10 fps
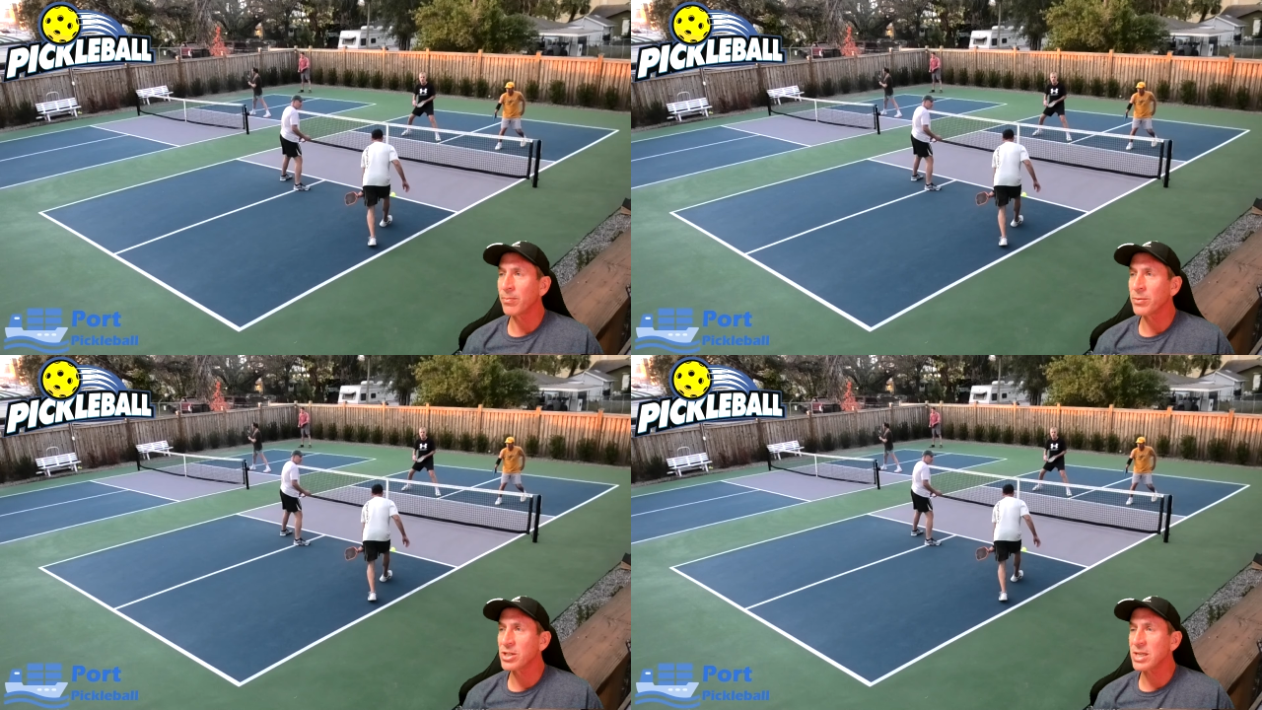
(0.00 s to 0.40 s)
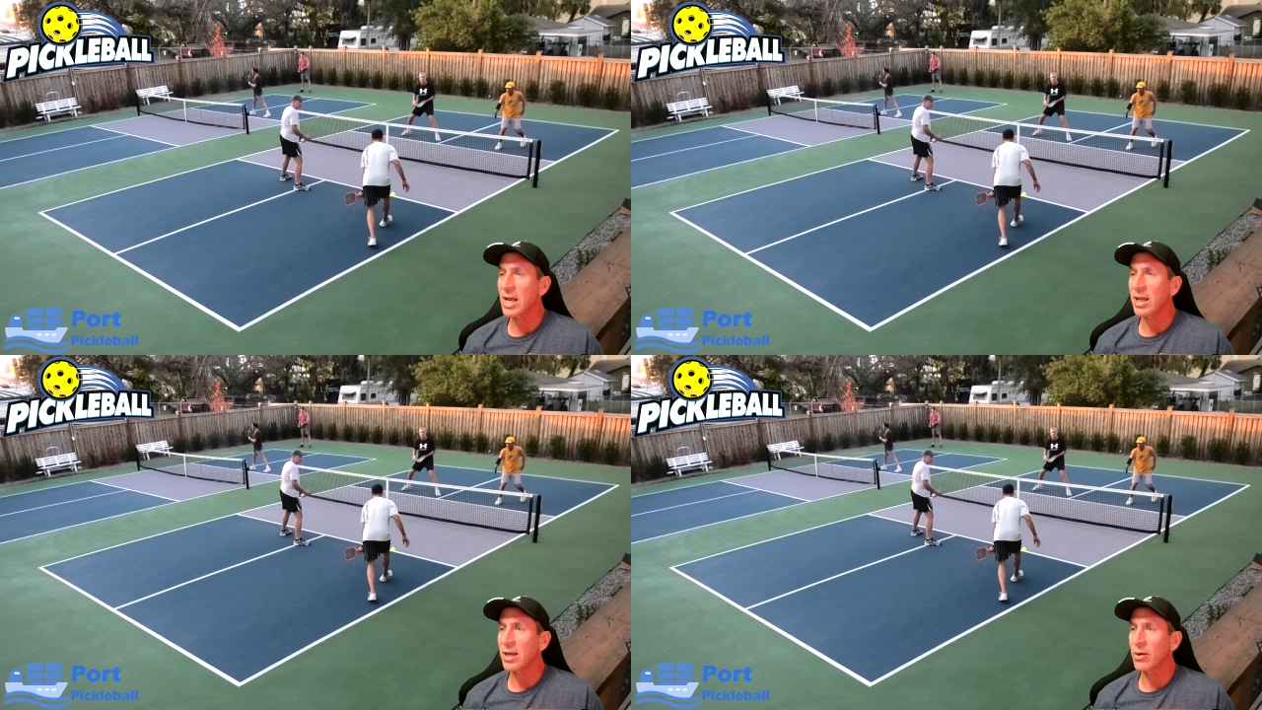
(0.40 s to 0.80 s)

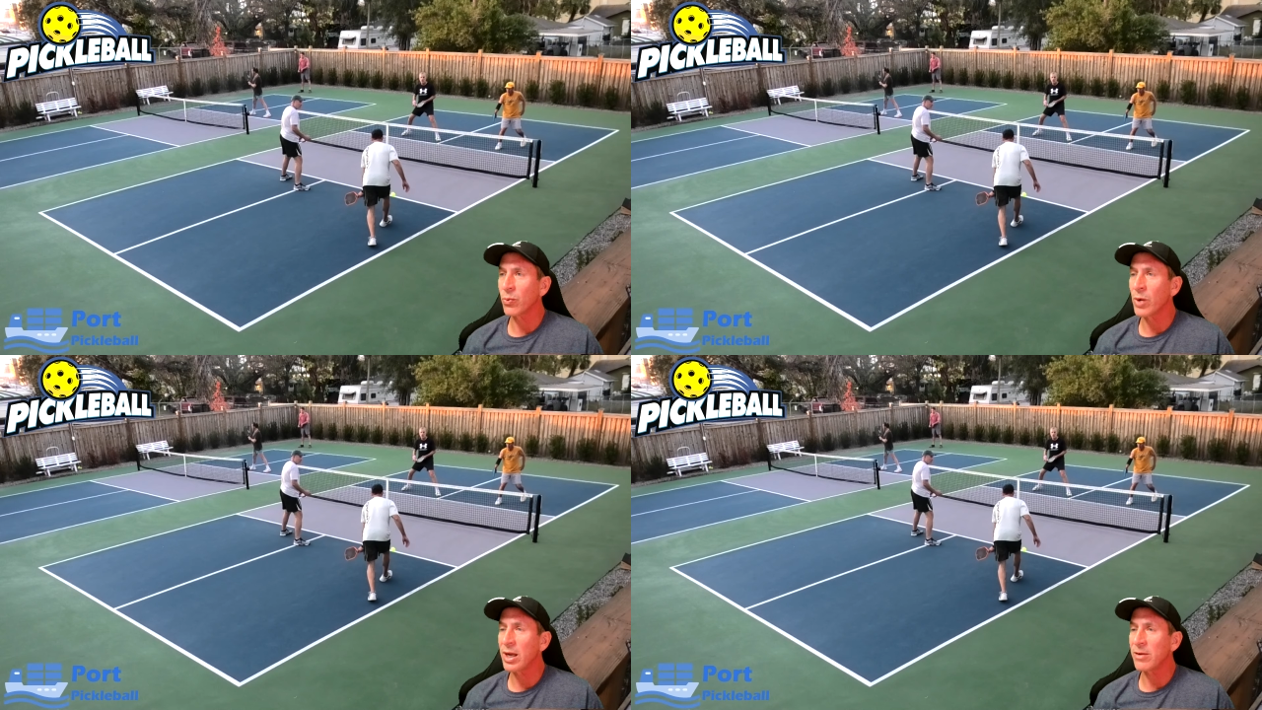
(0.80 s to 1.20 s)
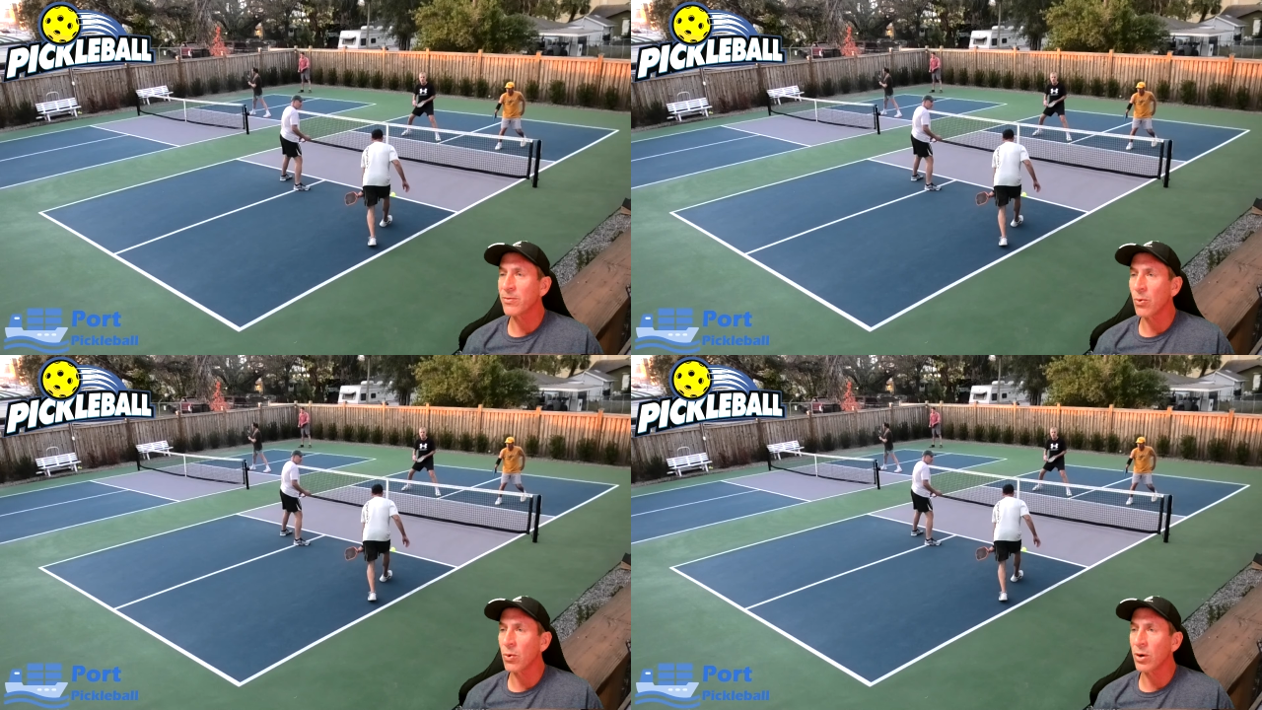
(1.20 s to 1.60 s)
steady, ready
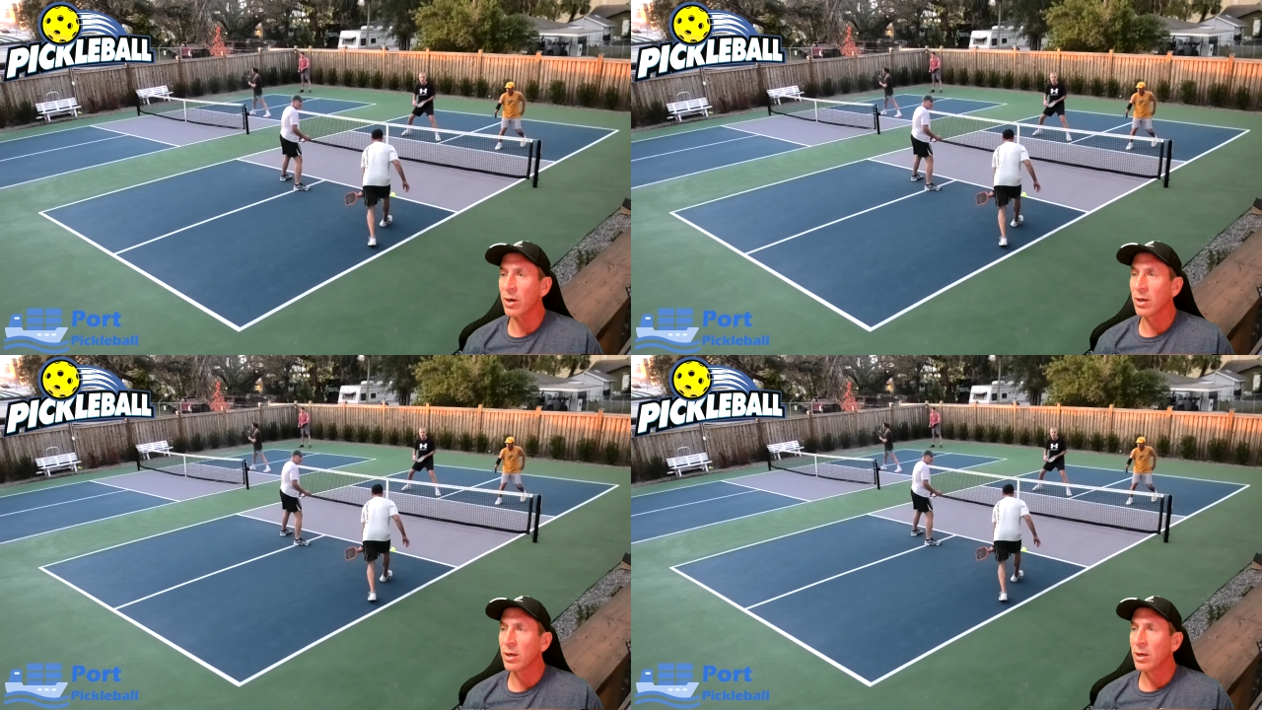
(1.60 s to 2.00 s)
for